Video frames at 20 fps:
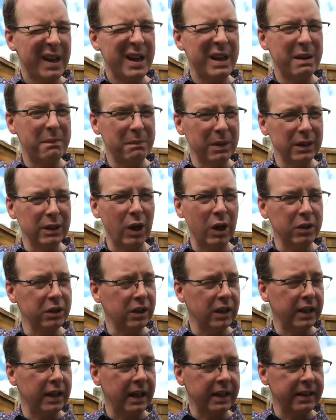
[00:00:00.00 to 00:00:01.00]

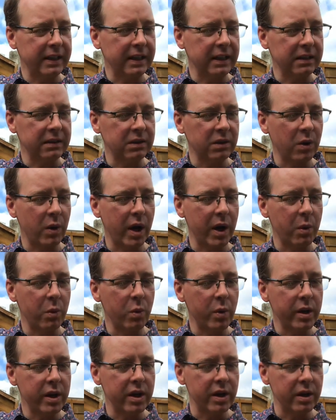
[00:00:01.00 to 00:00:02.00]
melodically, I think it's quite
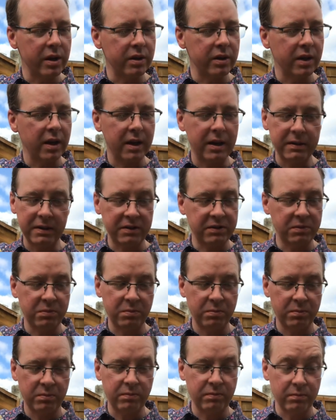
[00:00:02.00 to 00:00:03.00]
weird, and it's
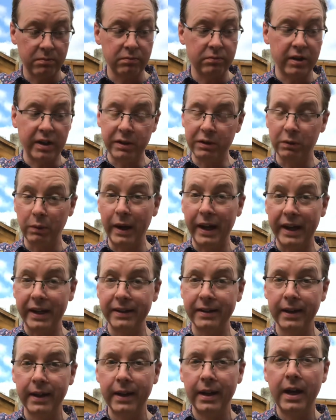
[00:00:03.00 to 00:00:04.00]
really great.
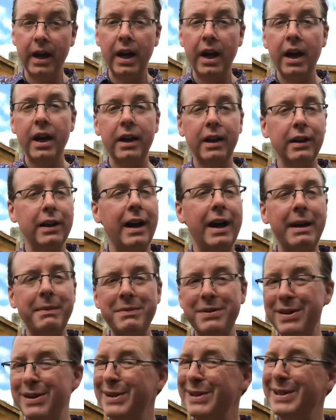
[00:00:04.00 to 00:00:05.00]
Climbs
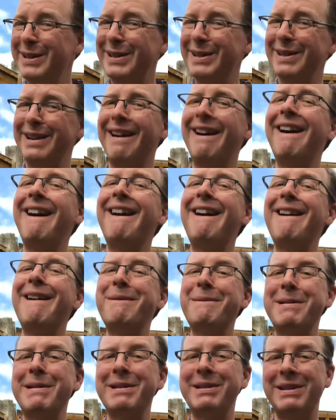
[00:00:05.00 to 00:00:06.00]
the
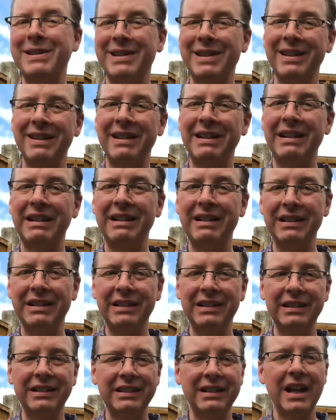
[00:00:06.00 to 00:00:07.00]
summer
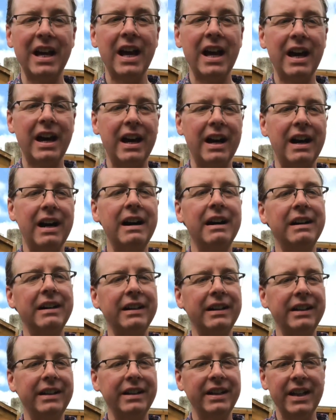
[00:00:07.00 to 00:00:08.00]
sun
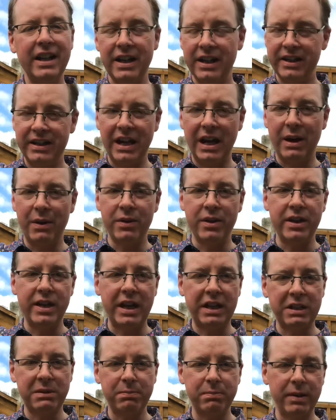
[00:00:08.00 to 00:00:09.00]
high. Now, the
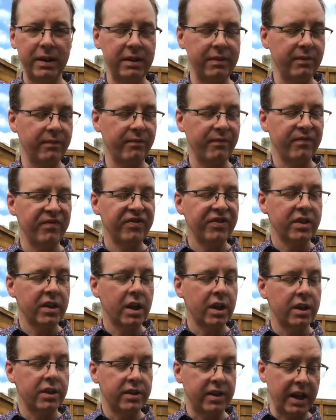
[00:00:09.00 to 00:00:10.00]
next bit
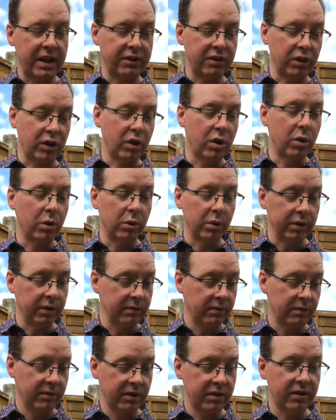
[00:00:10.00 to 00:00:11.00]
stands the corn.
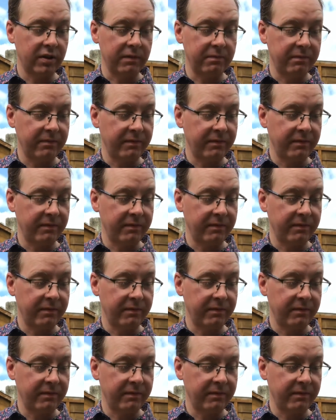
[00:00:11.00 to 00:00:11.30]
This is